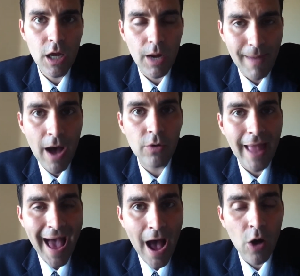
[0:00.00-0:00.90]
about
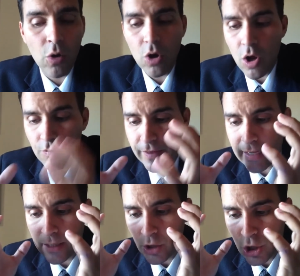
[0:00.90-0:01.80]
how
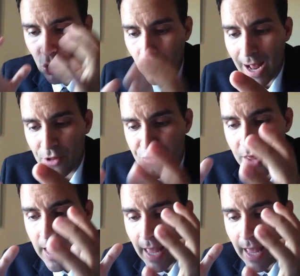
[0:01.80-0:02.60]
the U.S.